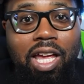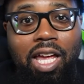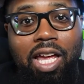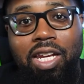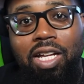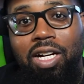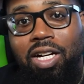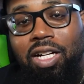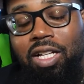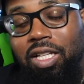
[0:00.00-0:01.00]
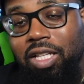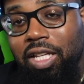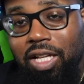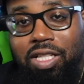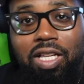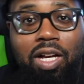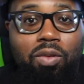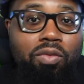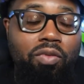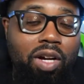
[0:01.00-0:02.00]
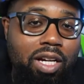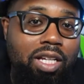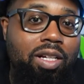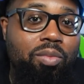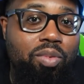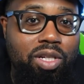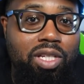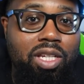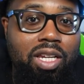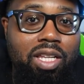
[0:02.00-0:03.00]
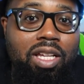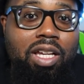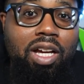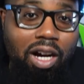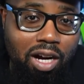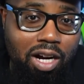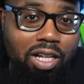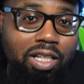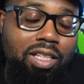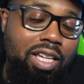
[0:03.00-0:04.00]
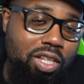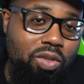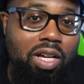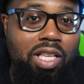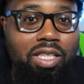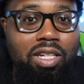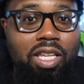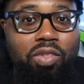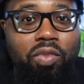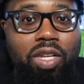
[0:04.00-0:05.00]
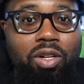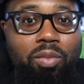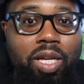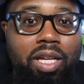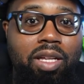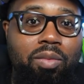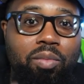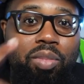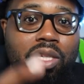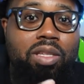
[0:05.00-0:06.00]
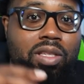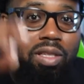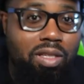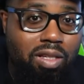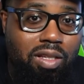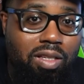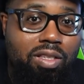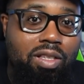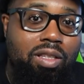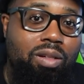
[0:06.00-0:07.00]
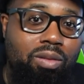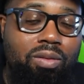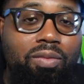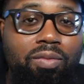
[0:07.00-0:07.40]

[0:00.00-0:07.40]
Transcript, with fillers: and uh, like i said i would very appreciate it all right catch you guys in the next video man peace salute